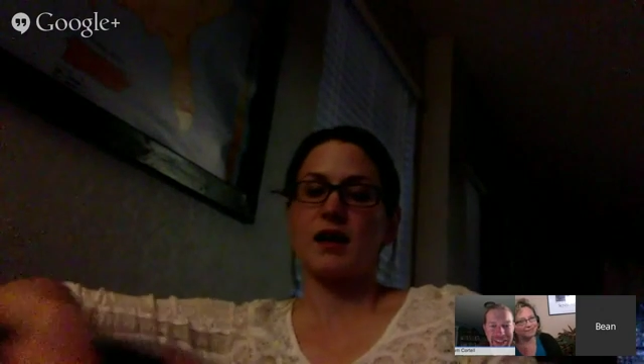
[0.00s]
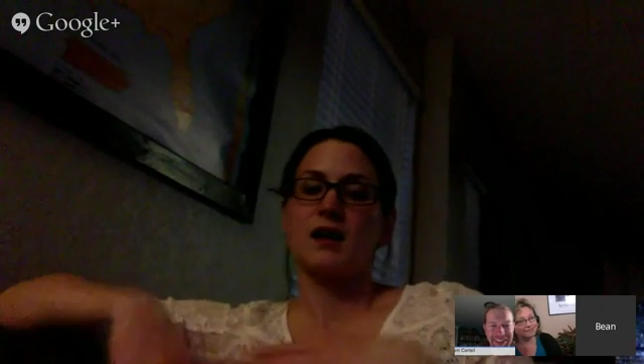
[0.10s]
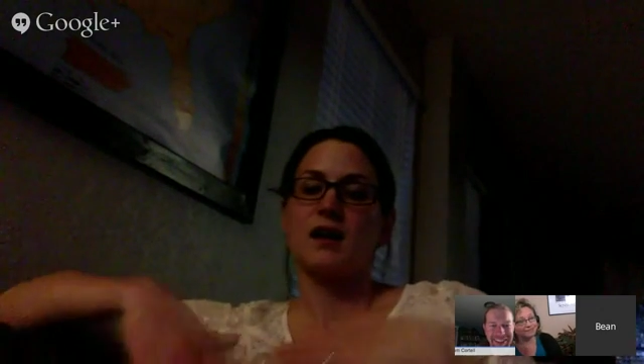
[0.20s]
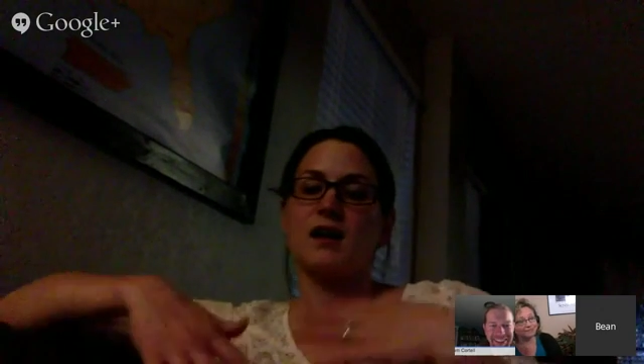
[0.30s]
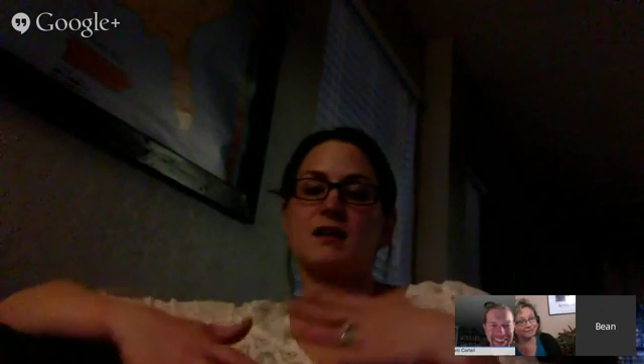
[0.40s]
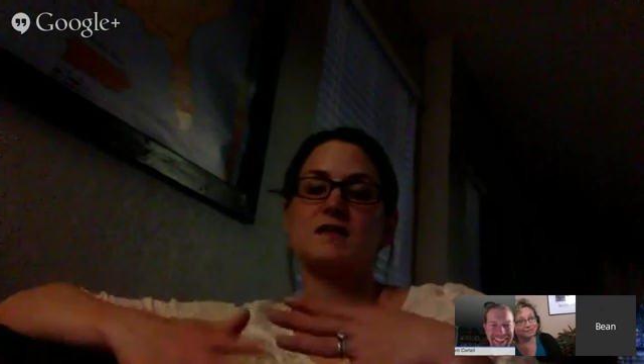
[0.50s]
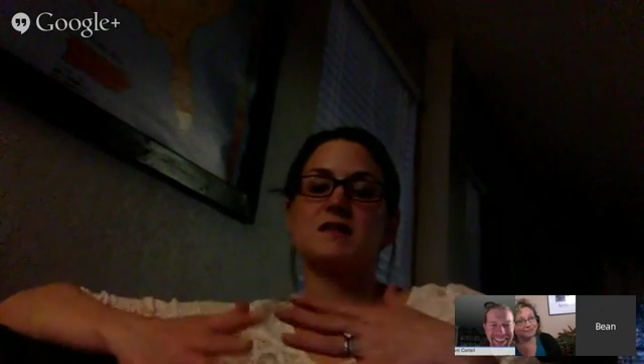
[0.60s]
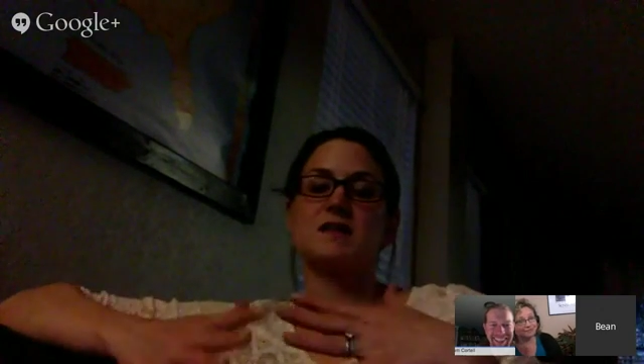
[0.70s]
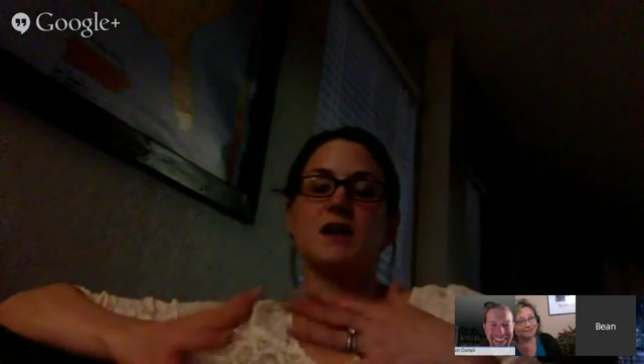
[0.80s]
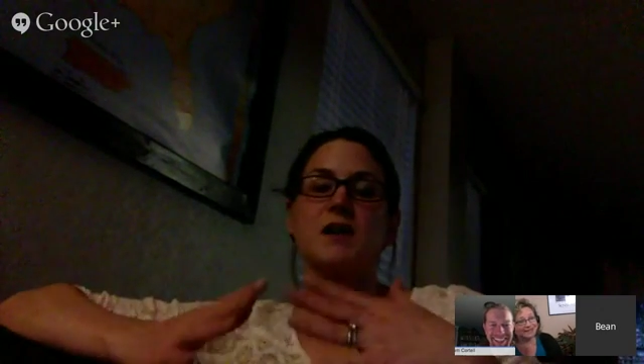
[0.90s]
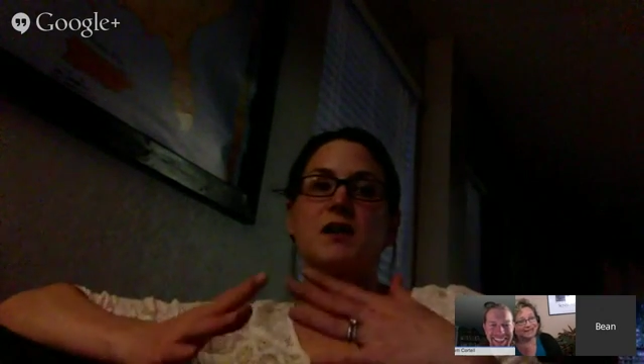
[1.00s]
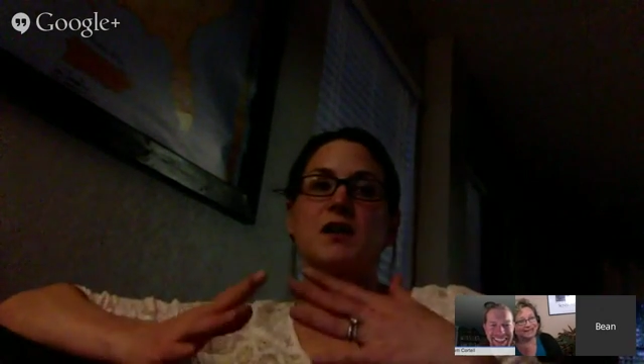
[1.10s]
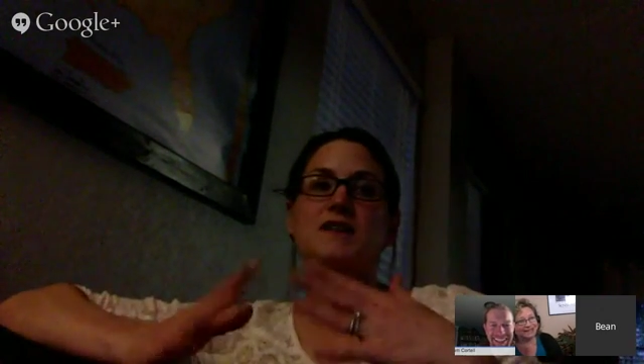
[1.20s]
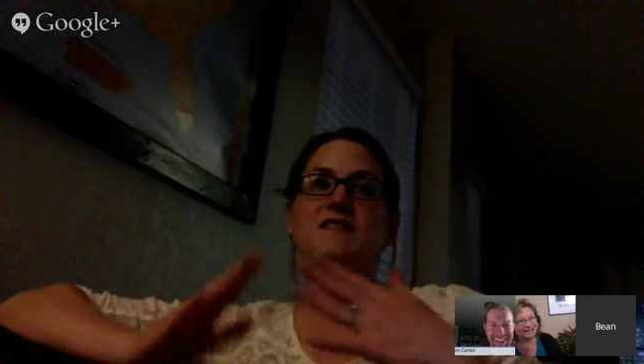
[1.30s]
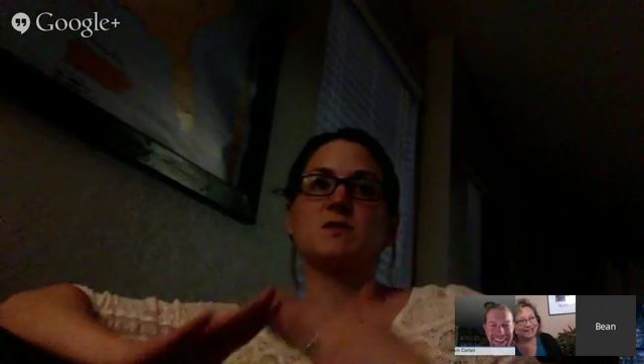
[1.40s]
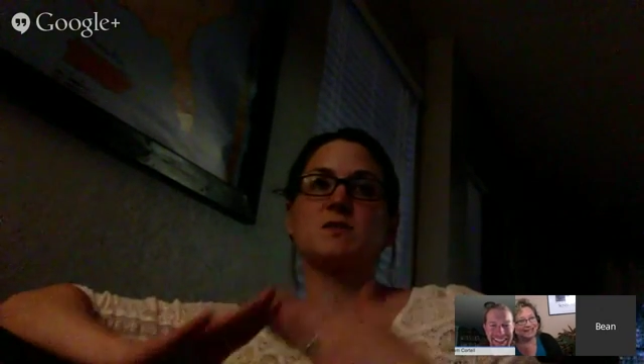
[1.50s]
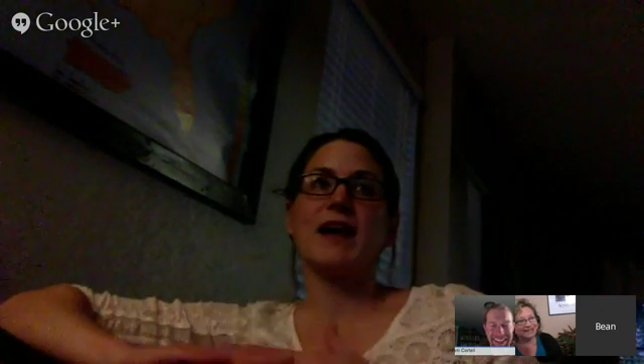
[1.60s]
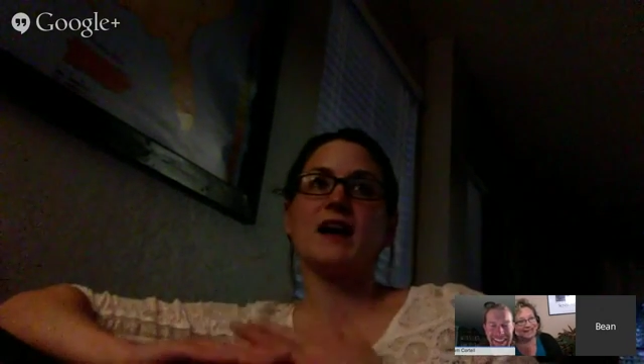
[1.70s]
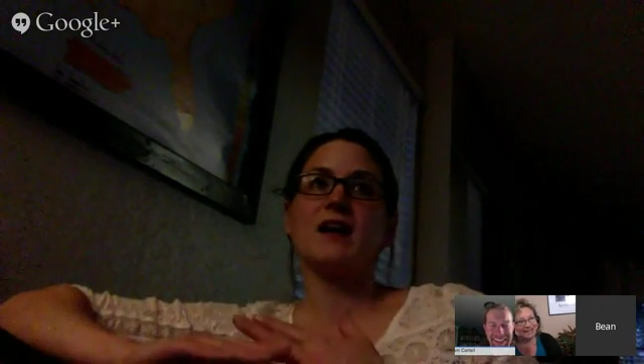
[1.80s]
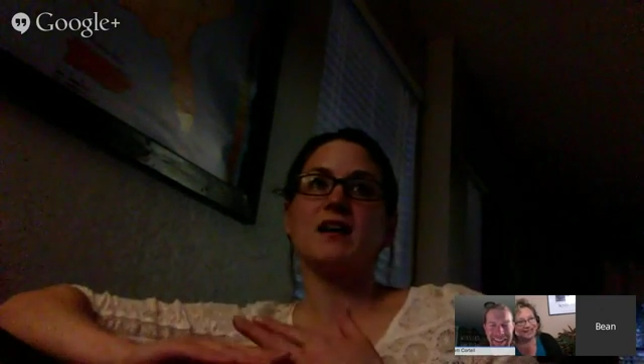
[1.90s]
So a
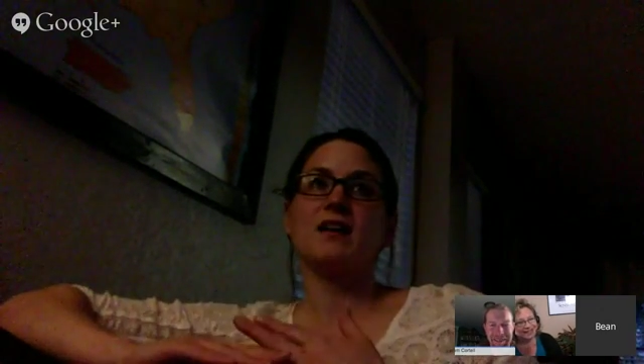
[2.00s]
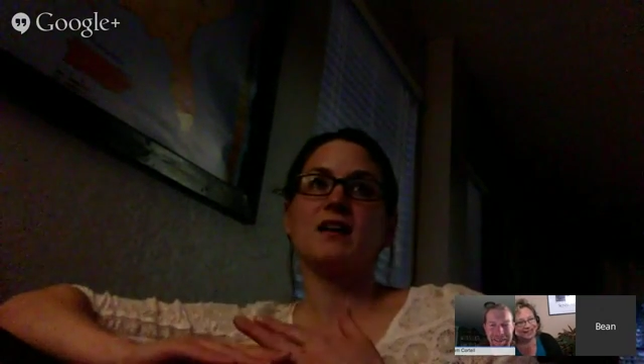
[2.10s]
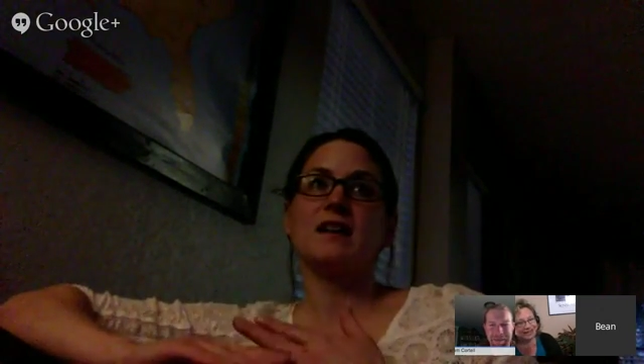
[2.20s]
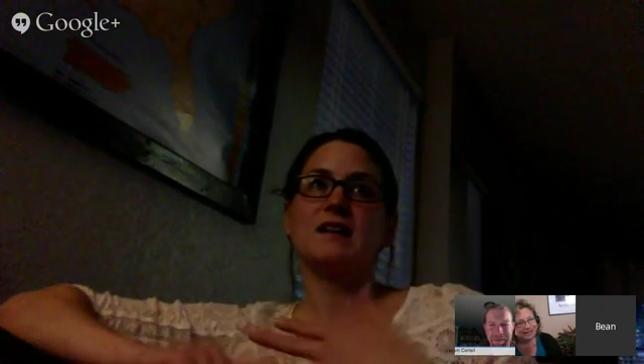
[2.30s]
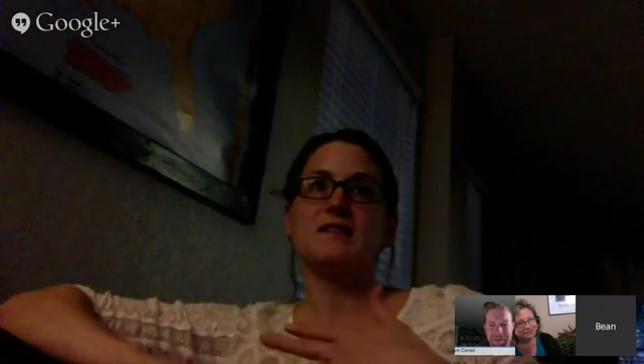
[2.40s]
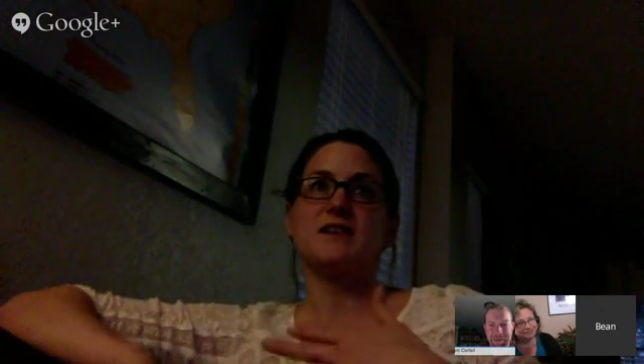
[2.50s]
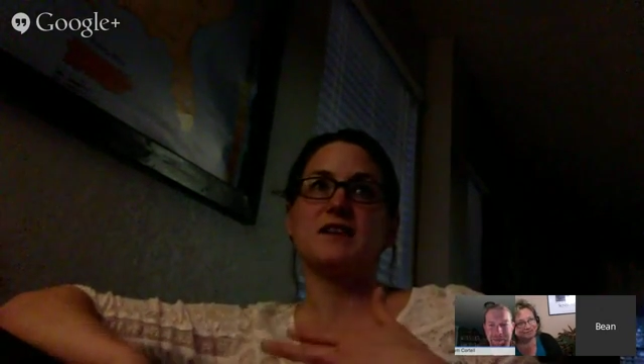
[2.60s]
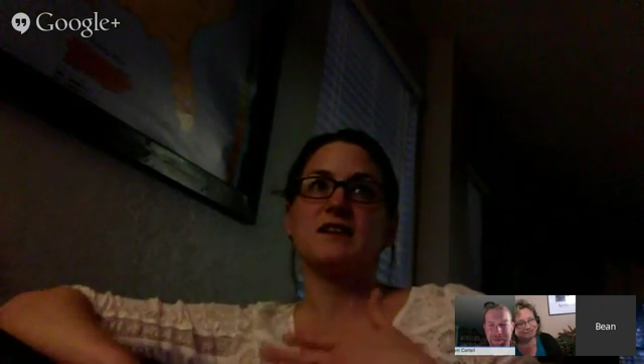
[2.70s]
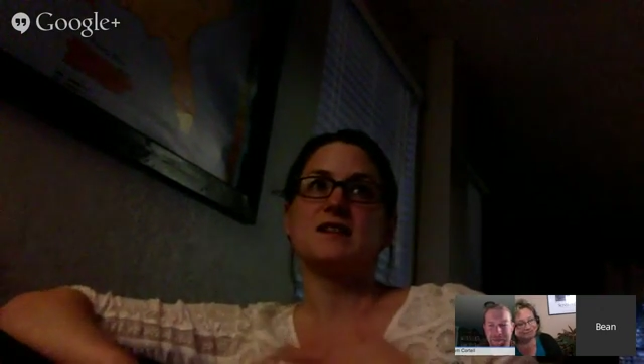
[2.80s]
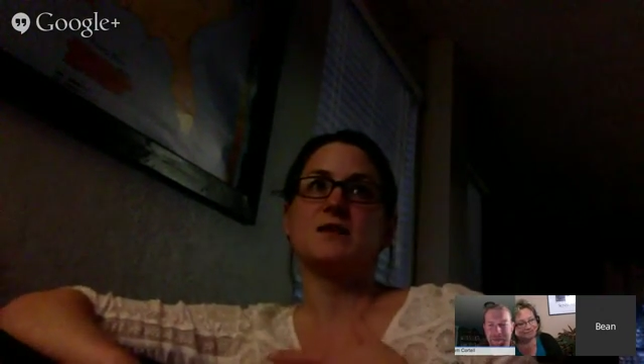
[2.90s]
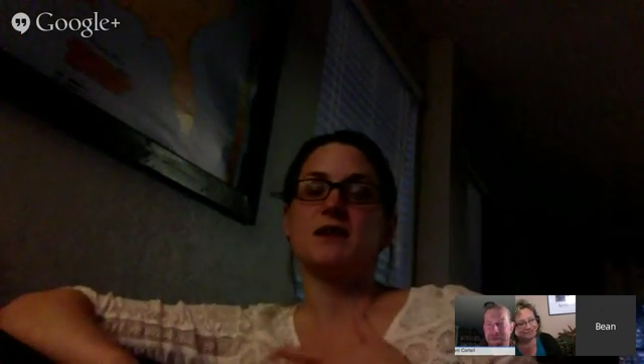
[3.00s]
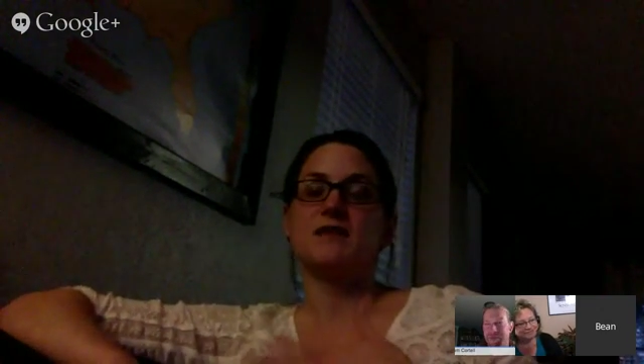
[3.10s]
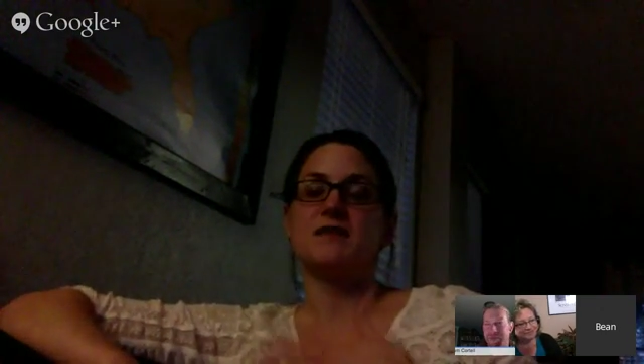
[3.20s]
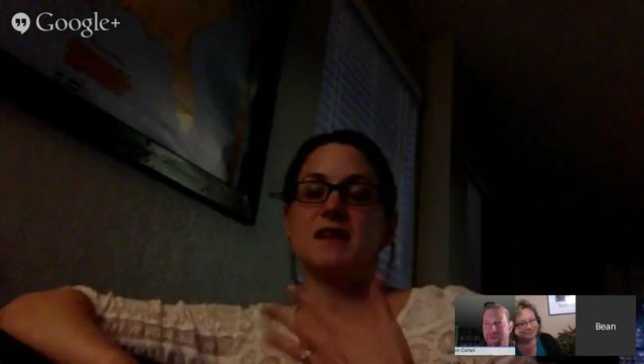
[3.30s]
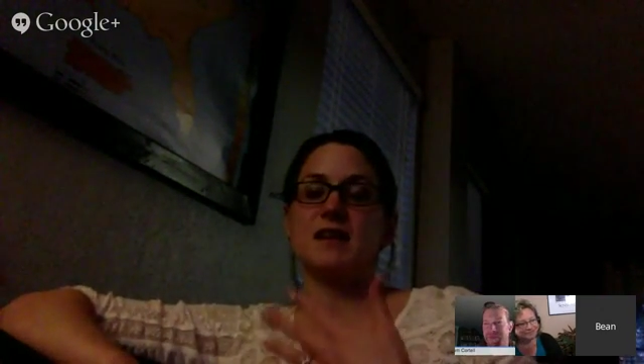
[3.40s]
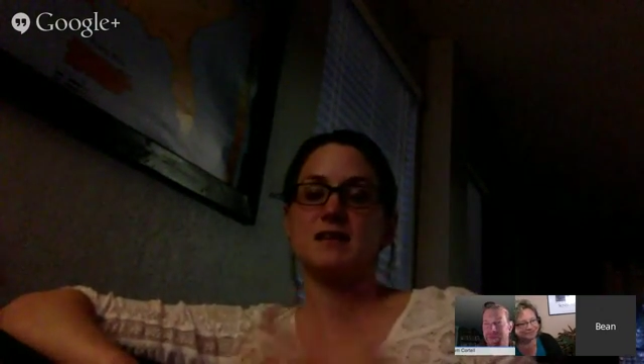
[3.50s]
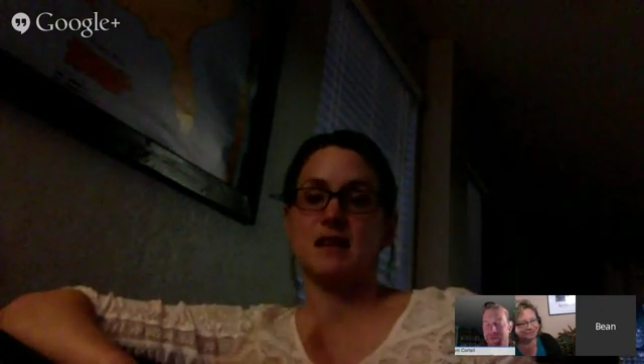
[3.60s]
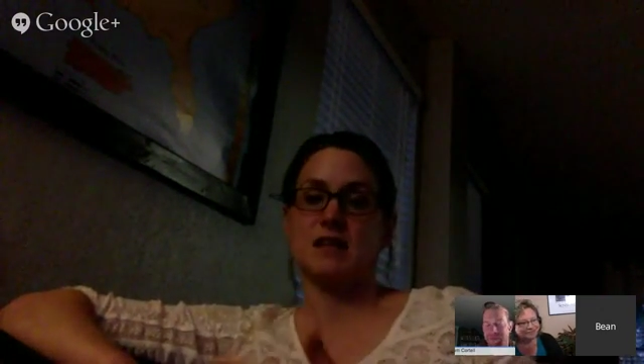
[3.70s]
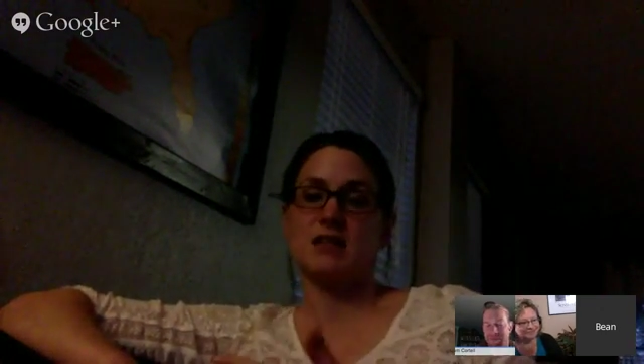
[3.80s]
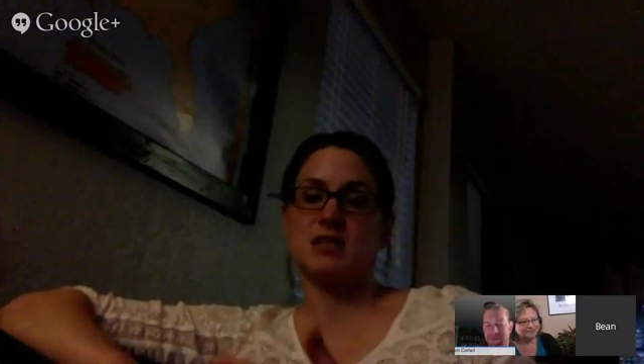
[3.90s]
swale is a fancy way of saying a
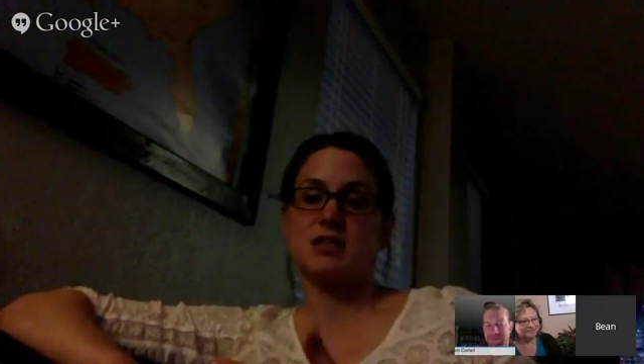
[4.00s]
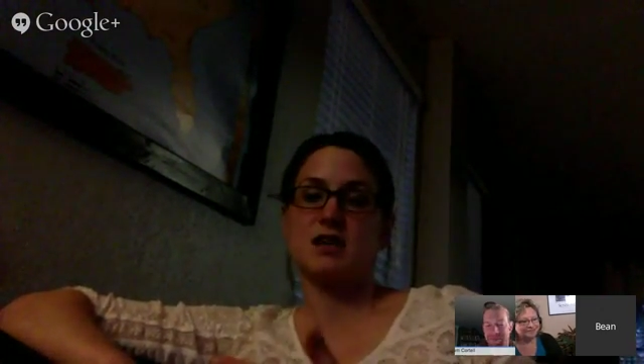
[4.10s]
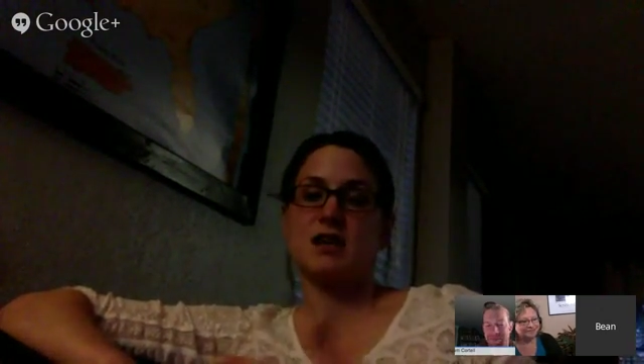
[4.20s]
ditch